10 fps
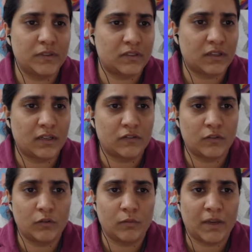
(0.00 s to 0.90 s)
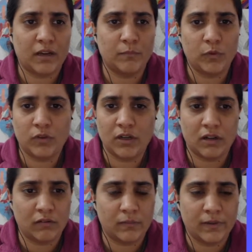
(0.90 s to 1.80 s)
It's kind of slowing my computer
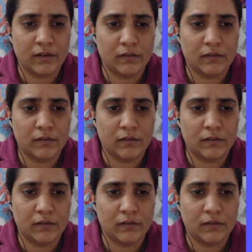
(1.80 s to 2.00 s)
down a bit.